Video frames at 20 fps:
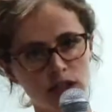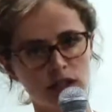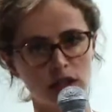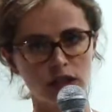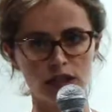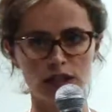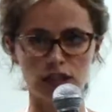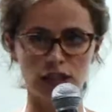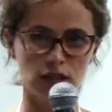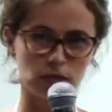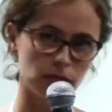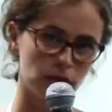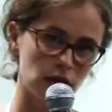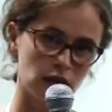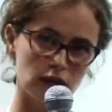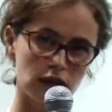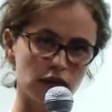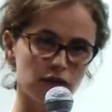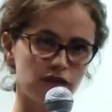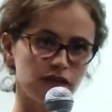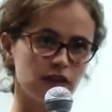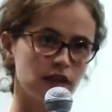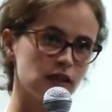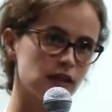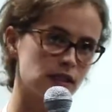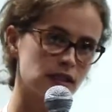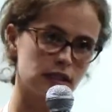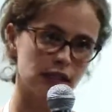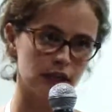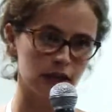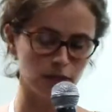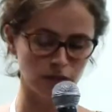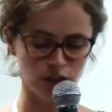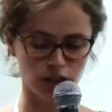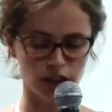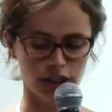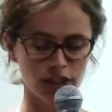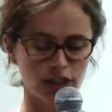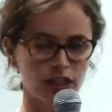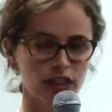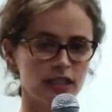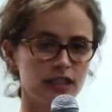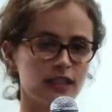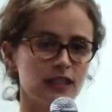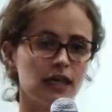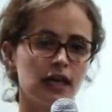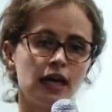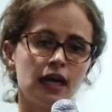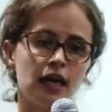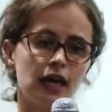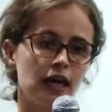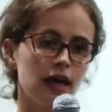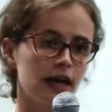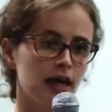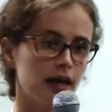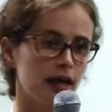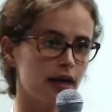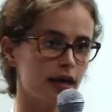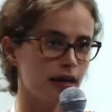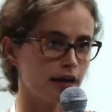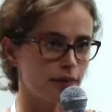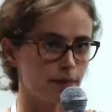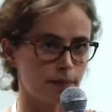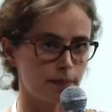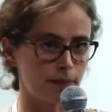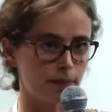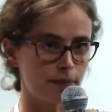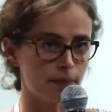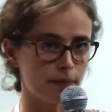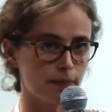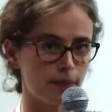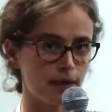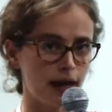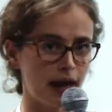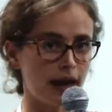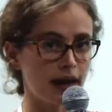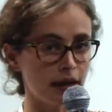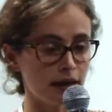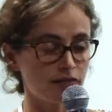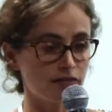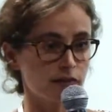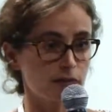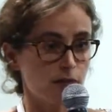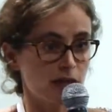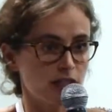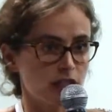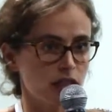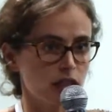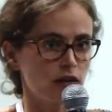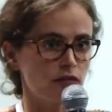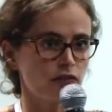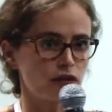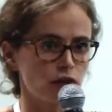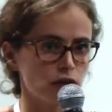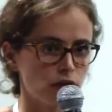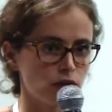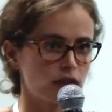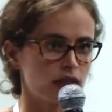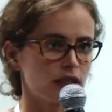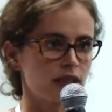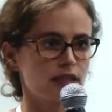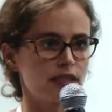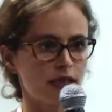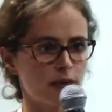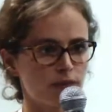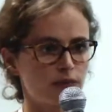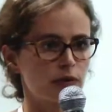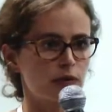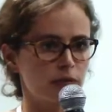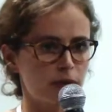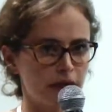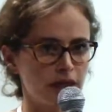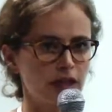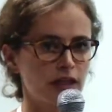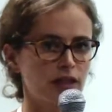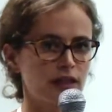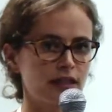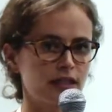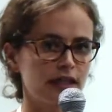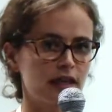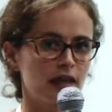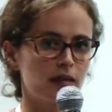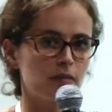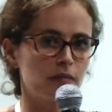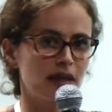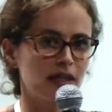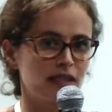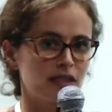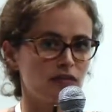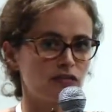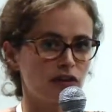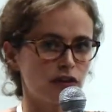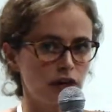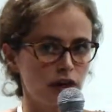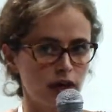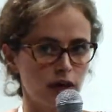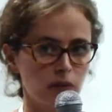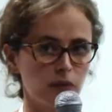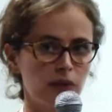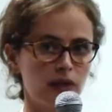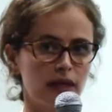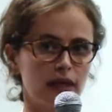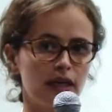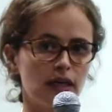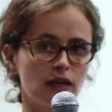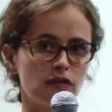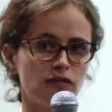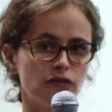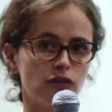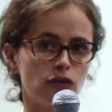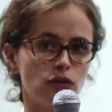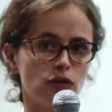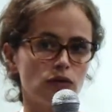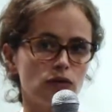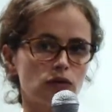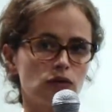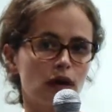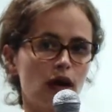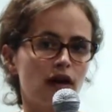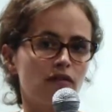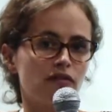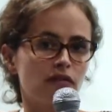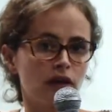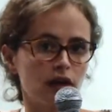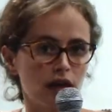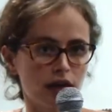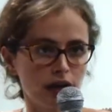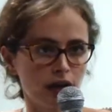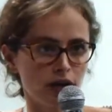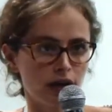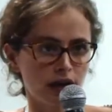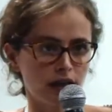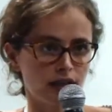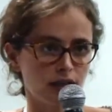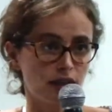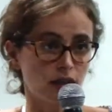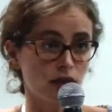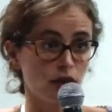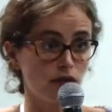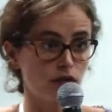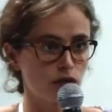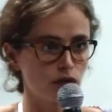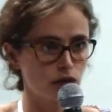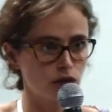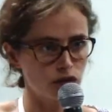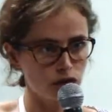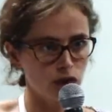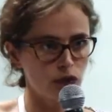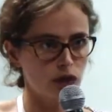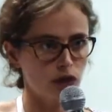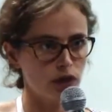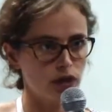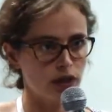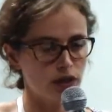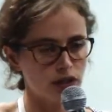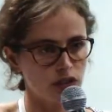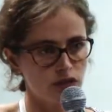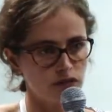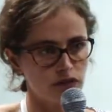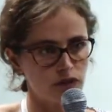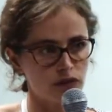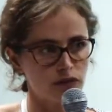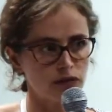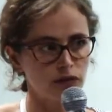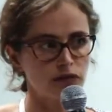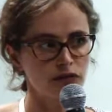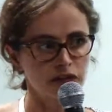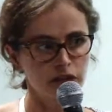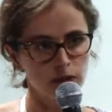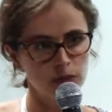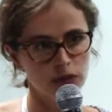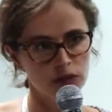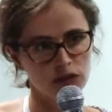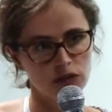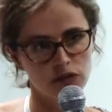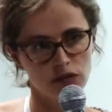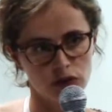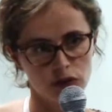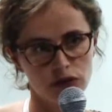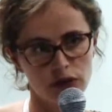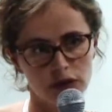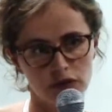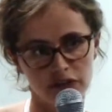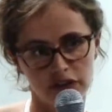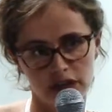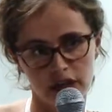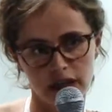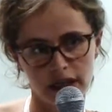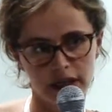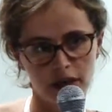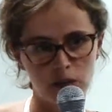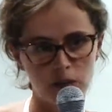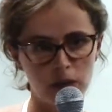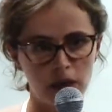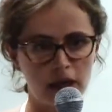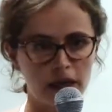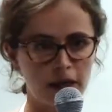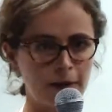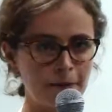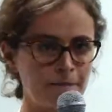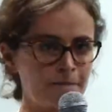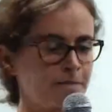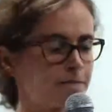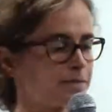charges, monthly fees, setup charges, and especially if you're using separate partners, then it makes it very complicated for you to have a clear idea of the total cost for the fulfillment of your crowdfunding campaign.